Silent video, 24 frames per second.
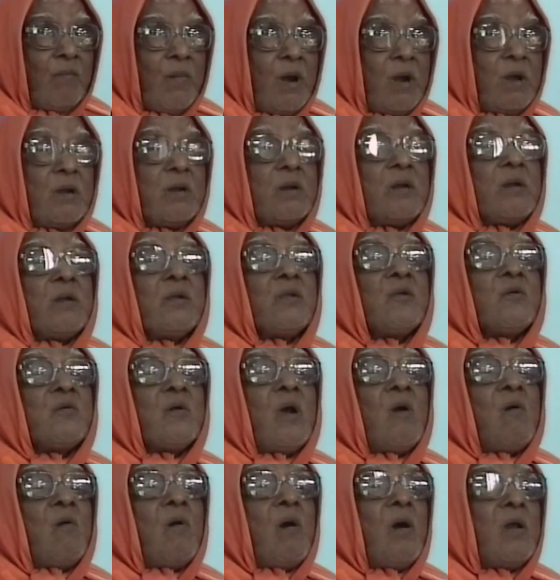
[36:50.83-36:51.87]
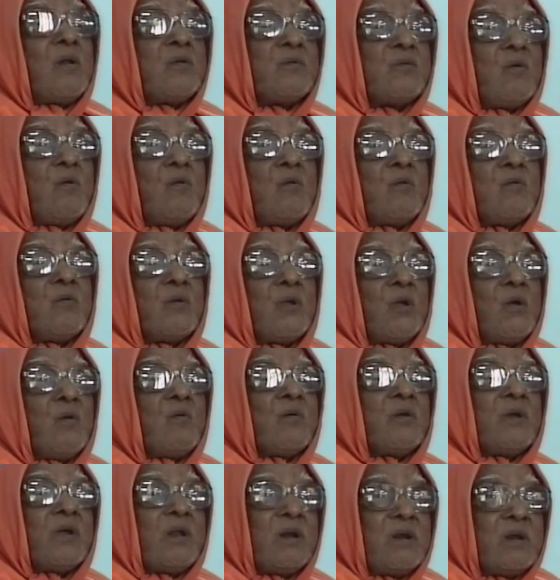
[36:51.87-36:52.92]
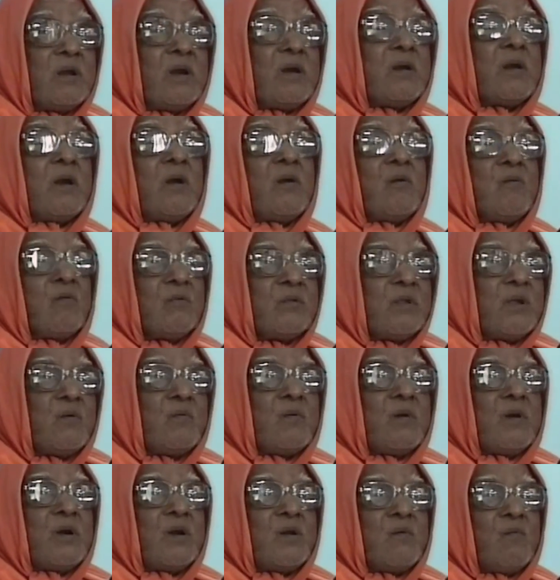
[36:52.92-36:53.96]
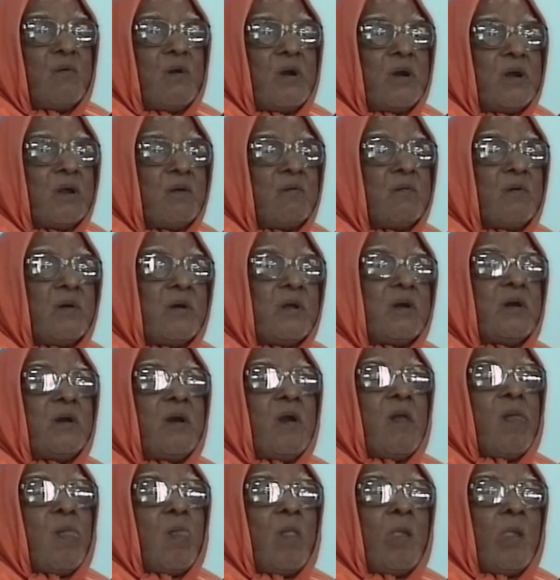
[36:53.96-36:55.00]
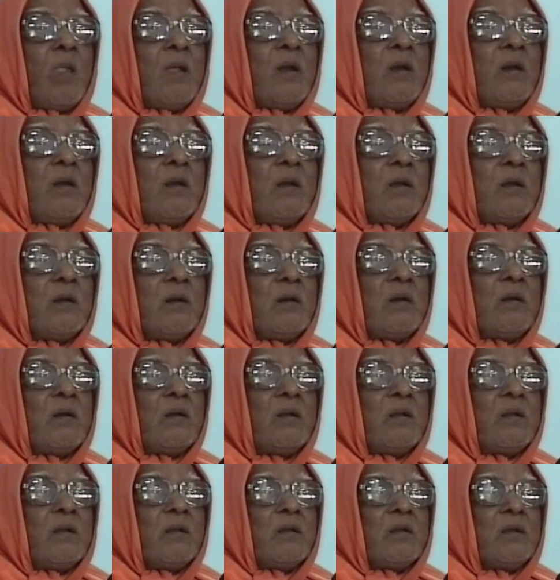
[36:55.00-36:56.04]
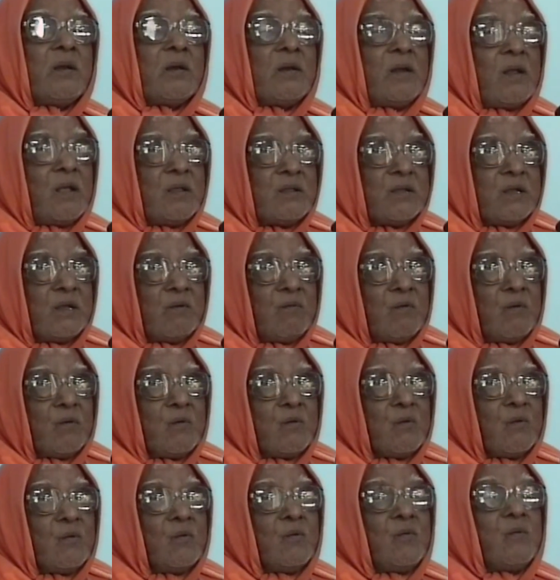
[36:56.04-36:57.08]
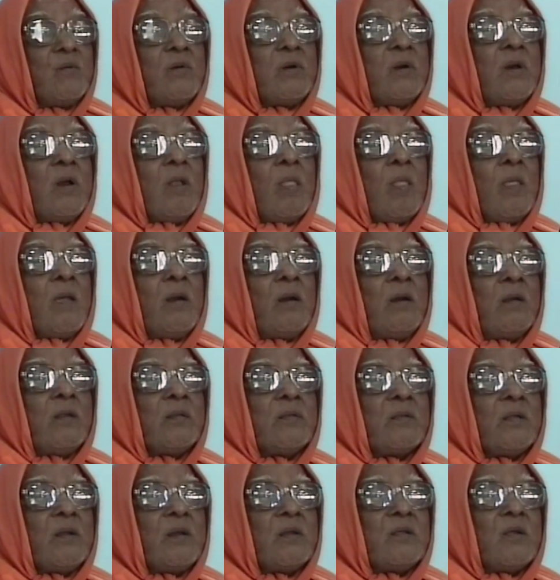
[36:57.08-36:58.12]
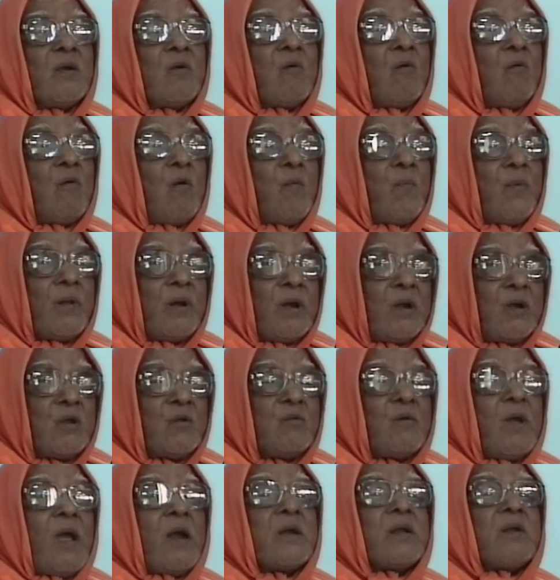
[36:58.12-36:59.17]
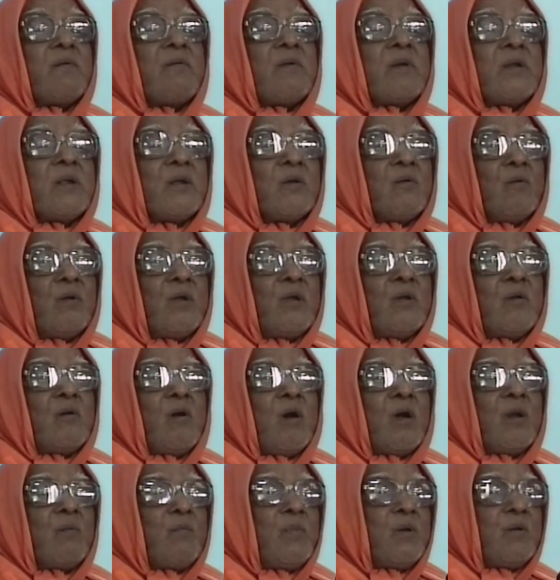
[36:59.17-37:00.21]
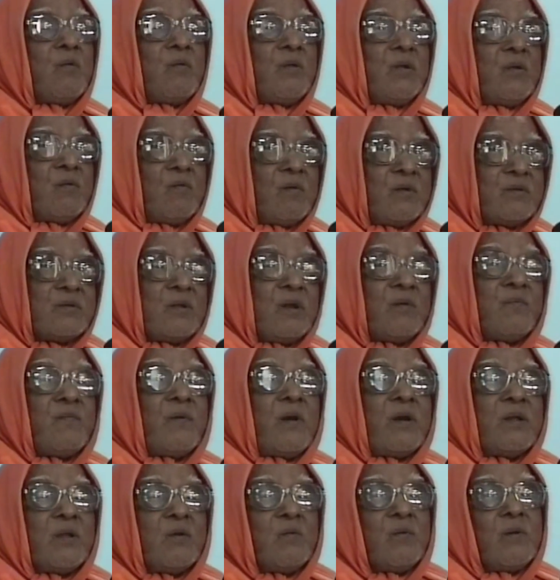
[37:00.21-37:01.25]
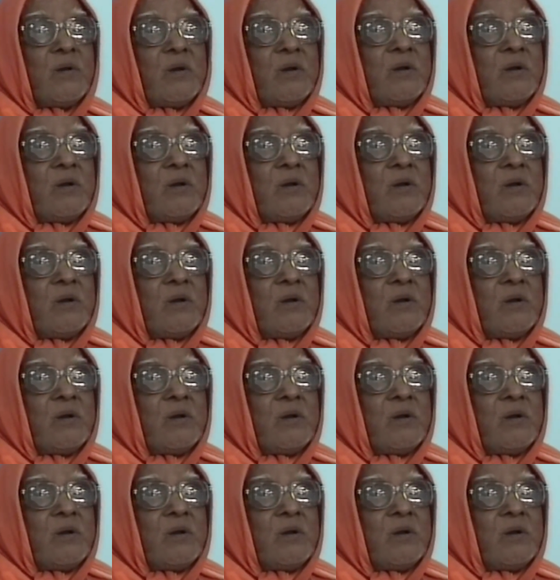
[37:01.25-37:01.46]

But you have also to give in return to the world whatever it has given to you. There is a cooperative activity going on between yourself and the